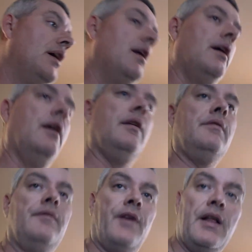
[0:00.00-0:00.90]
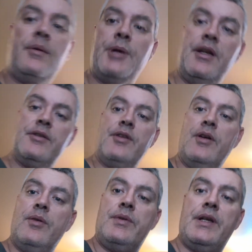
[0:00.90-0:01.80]
Uh, finally made it to the
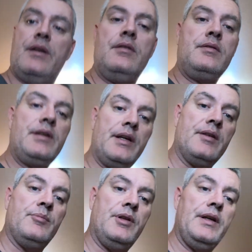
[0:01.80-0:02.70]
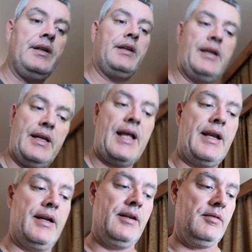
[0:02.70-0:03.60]
hotel here in Belen. Got
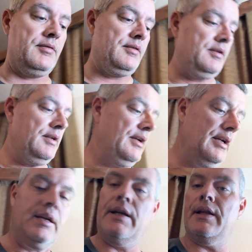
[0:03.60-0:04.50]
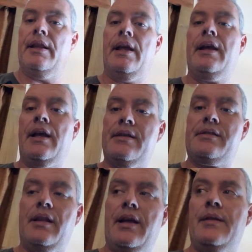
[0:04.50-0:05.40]
here and they got
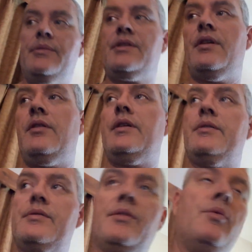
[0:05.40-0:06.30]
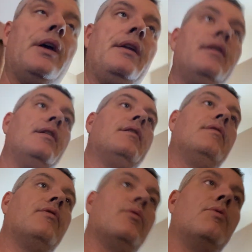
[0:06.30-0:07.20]
slammed, so it was a wait
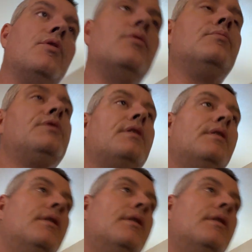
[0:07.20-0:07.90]
for rooms.